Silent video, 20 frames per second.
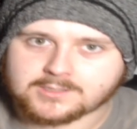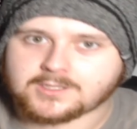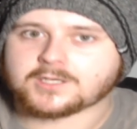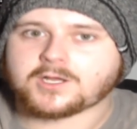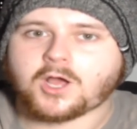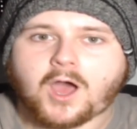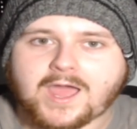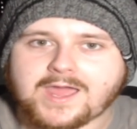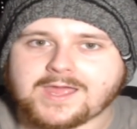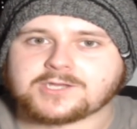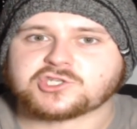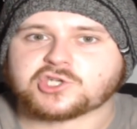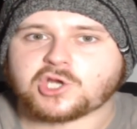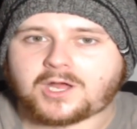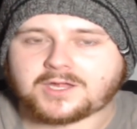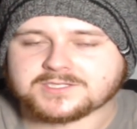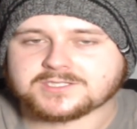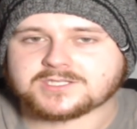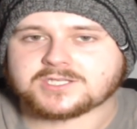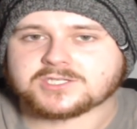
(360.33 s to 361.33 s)
the guy a
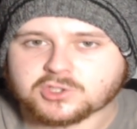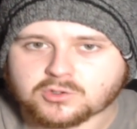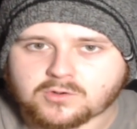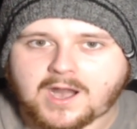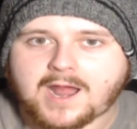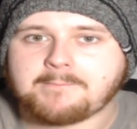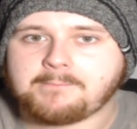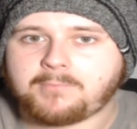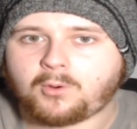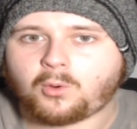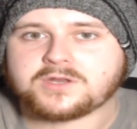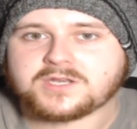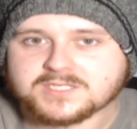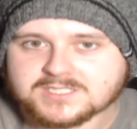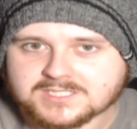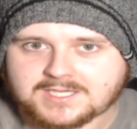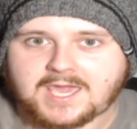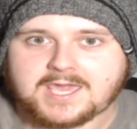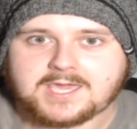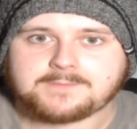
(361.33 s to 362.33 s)
chance to scramble and
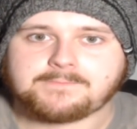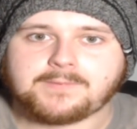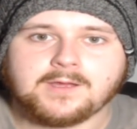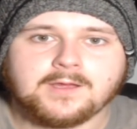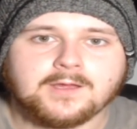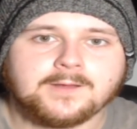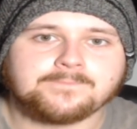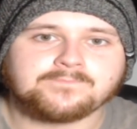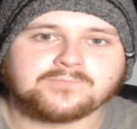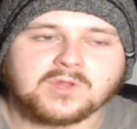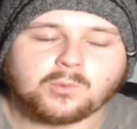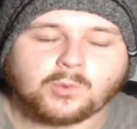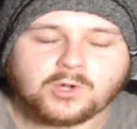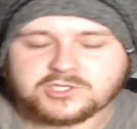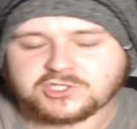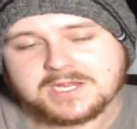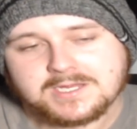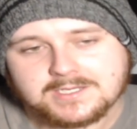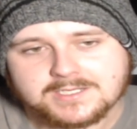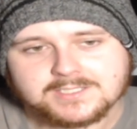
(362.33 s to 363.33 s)
escape, which
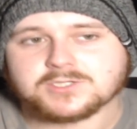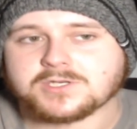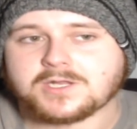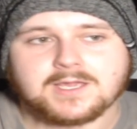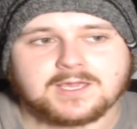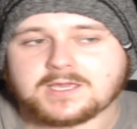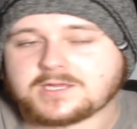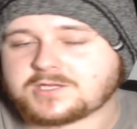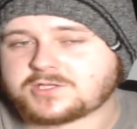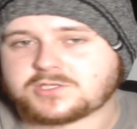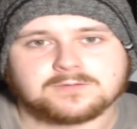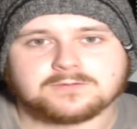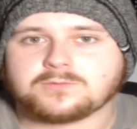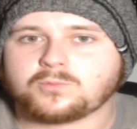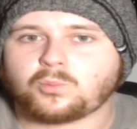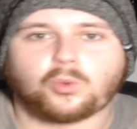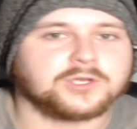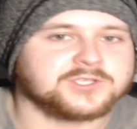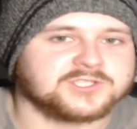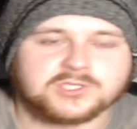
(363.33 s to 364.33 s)
he doesn't.
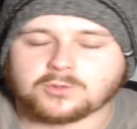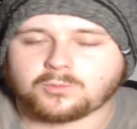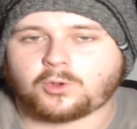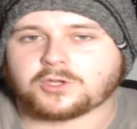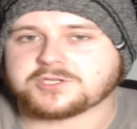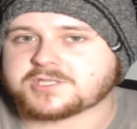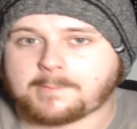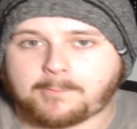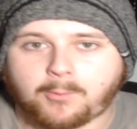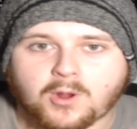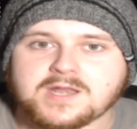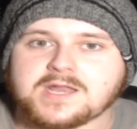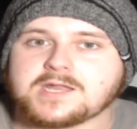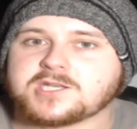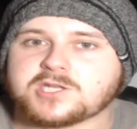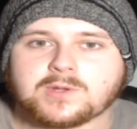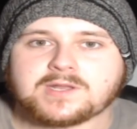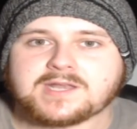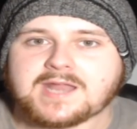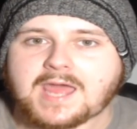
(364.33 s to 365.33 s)
What's the point in
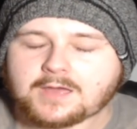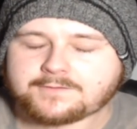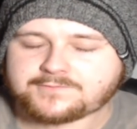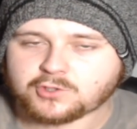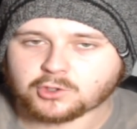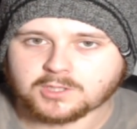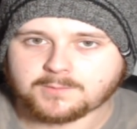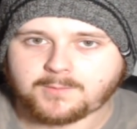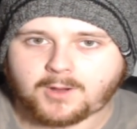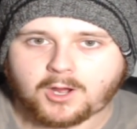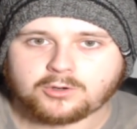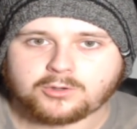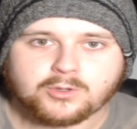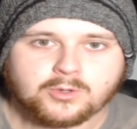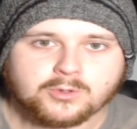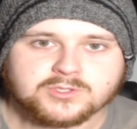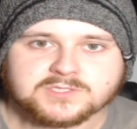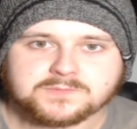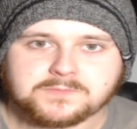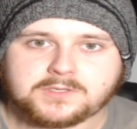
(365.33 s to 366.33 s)
doing that if you're Kamaru
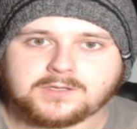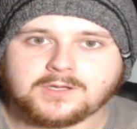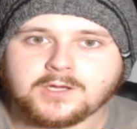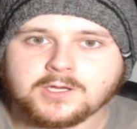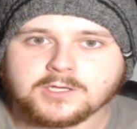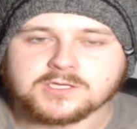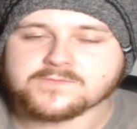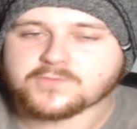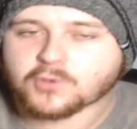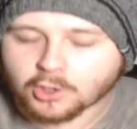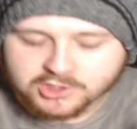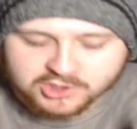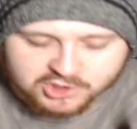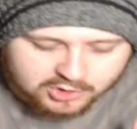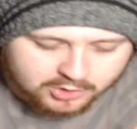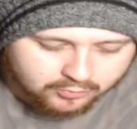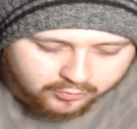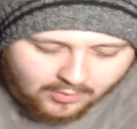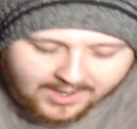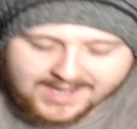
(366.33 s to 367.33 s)
Usman? You've got
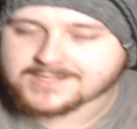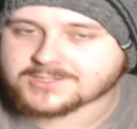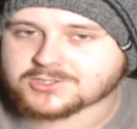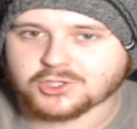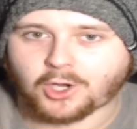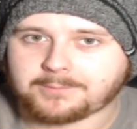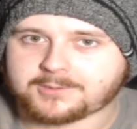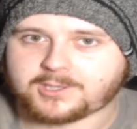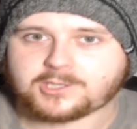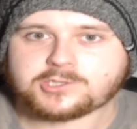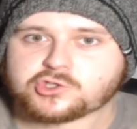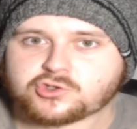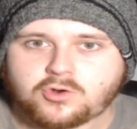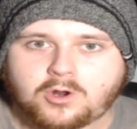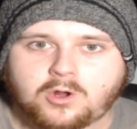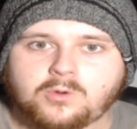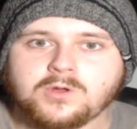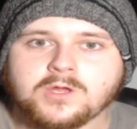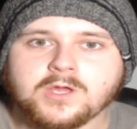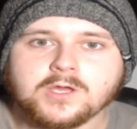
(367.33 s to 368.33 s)
great top
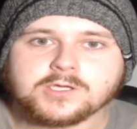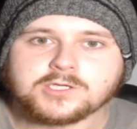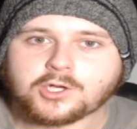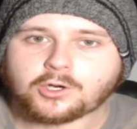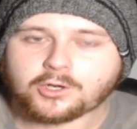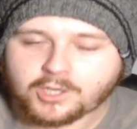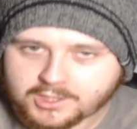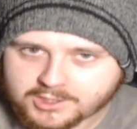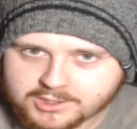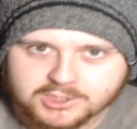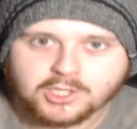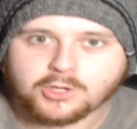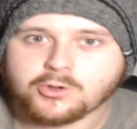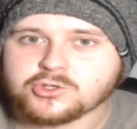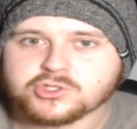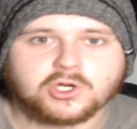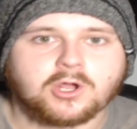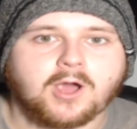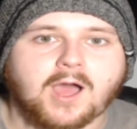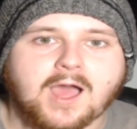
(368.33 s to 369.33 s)
control. You're a
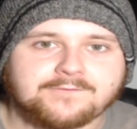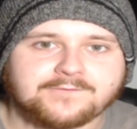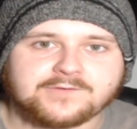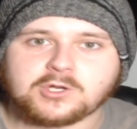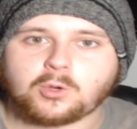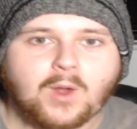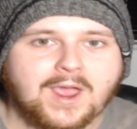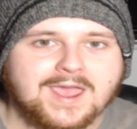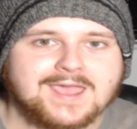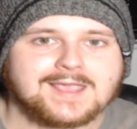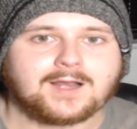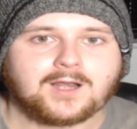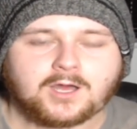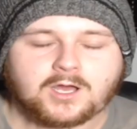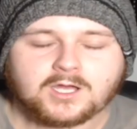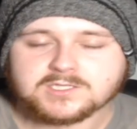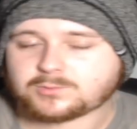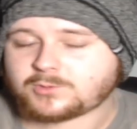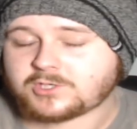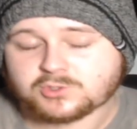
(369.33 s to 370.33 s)
huge guy for the weight
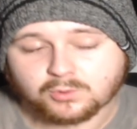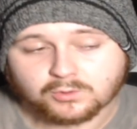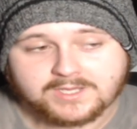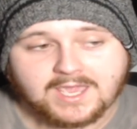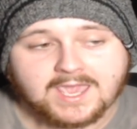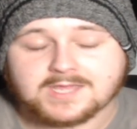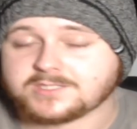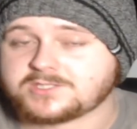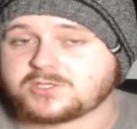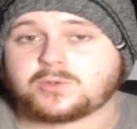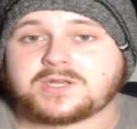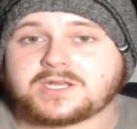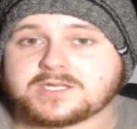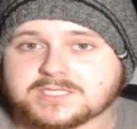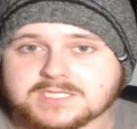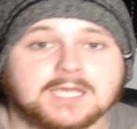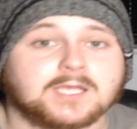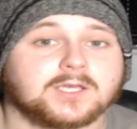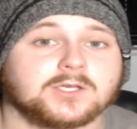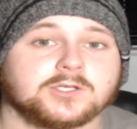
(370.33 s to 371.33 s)
class, which we'll get into in a
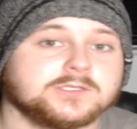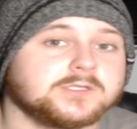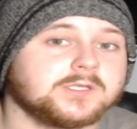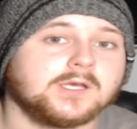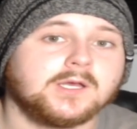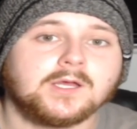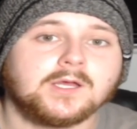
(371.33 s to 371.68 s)
second.